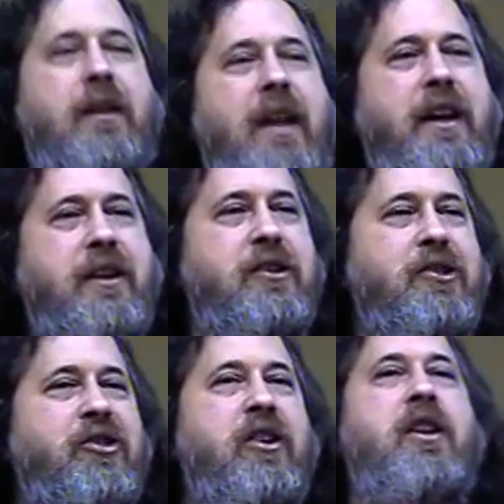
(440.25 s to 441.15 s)
That
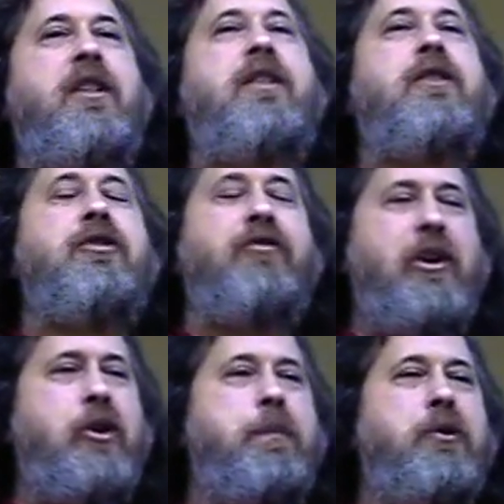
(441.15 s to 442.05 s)
is, their
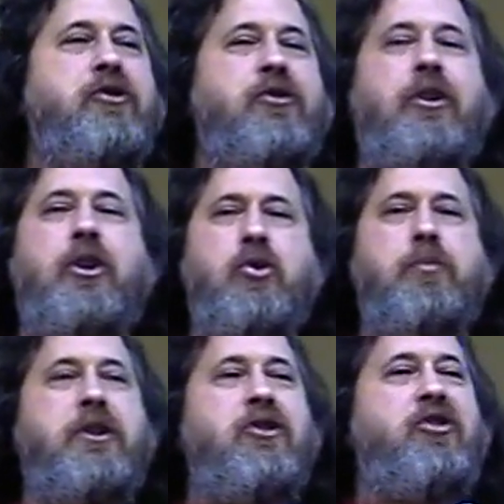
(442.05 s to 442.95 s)
developers are
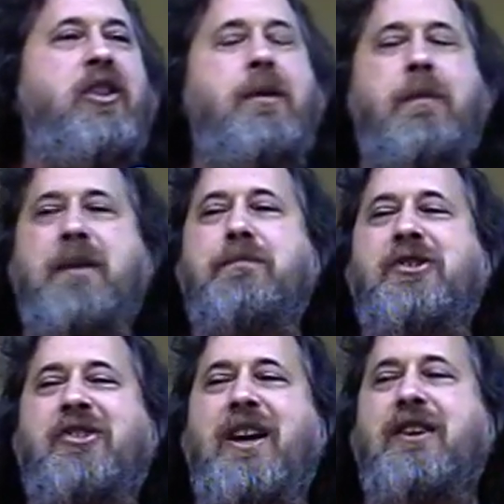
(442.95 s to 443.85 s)
human, so they make
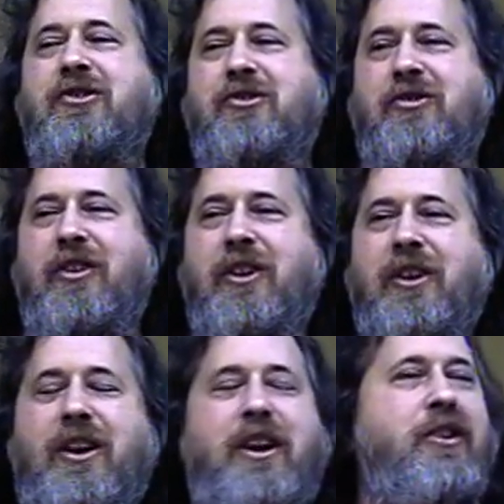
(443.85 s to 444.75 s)
mistakes.
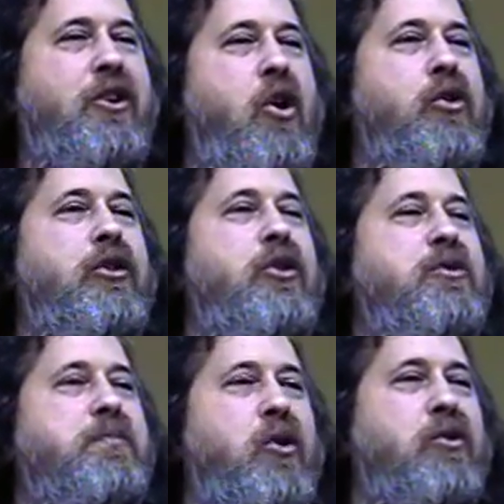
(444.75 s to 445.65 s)
And the code of
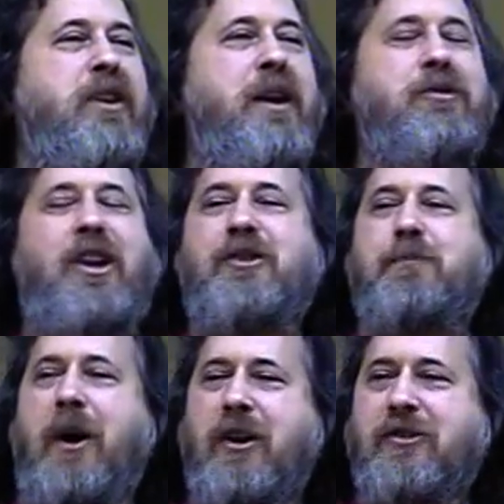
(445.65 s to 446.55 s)
those programs has
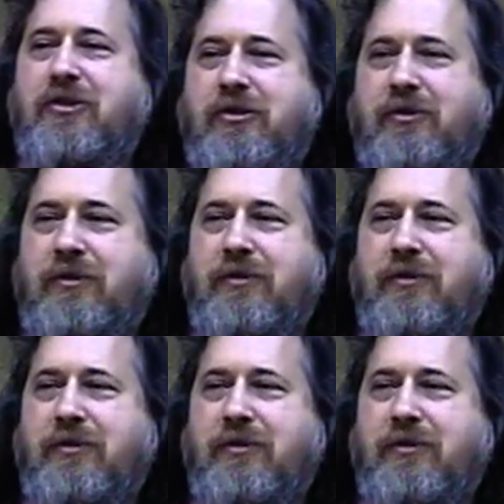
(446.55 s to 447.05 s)
bugs.